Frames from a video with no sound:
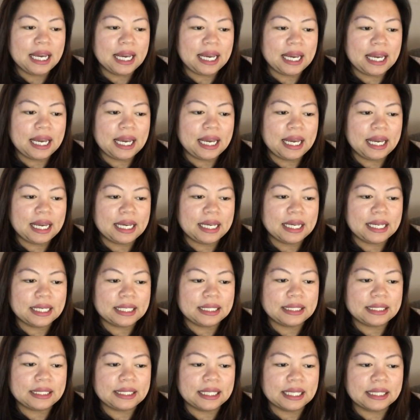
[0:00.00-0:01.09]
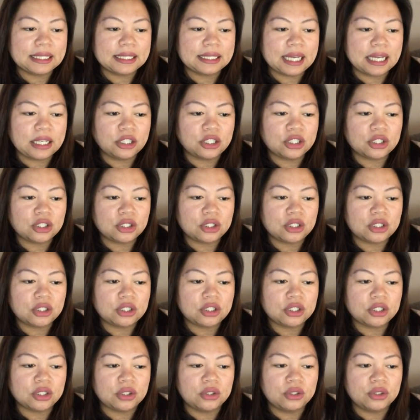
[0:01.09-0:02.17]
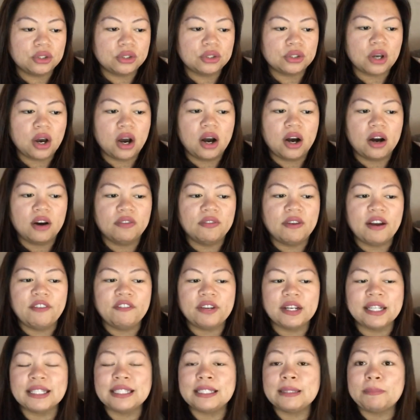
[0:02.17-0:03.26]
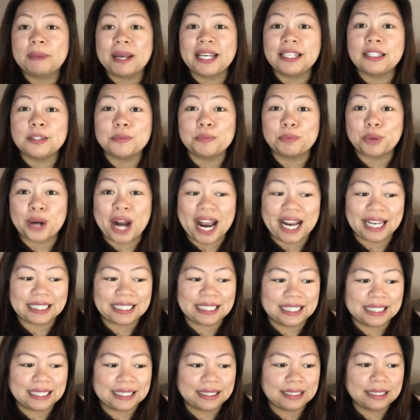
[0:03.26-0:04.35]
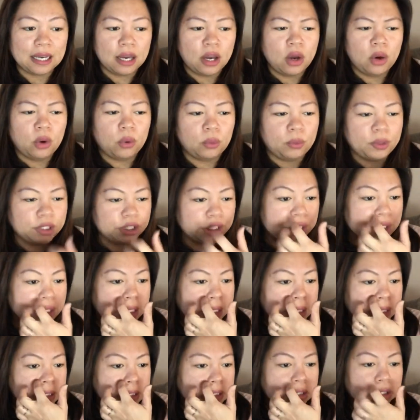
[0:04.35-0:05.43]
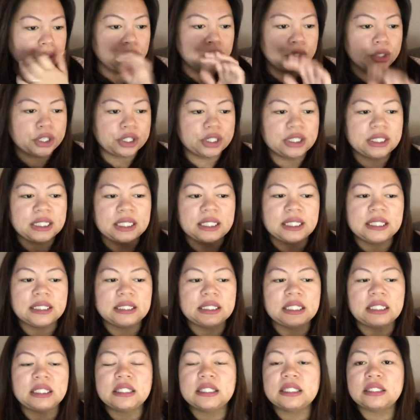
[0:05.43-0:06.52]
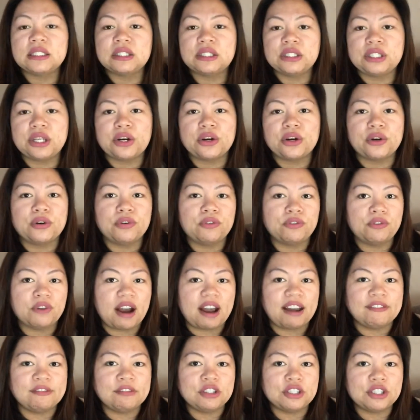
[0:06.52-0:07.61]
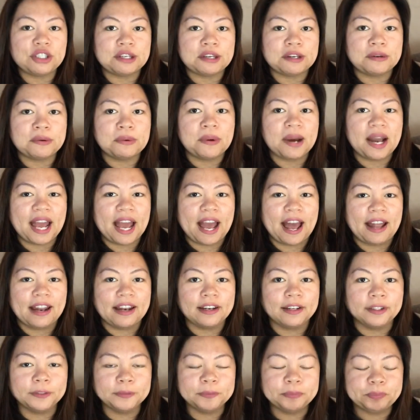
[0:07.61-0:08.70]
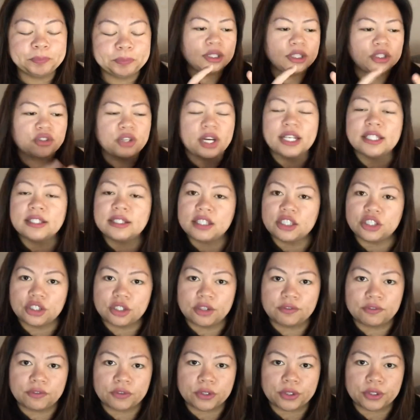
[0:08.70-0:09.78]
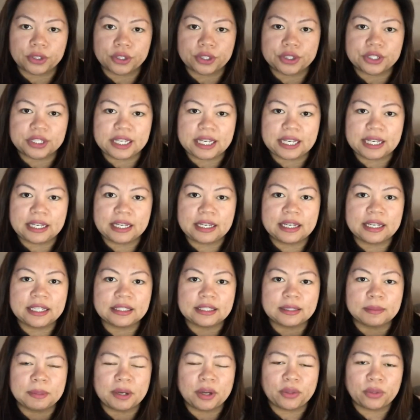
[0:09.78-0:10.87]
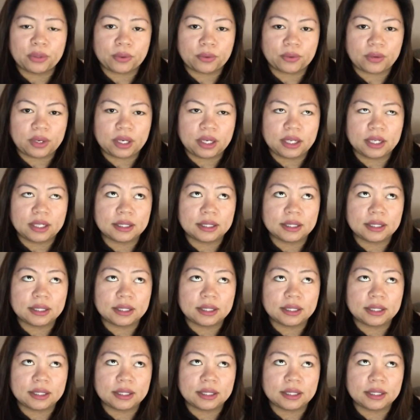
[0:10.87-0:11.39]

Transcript: is Essentials of Evidence-Based Practice, which is Nursing 6052N. The transition for nursing is about three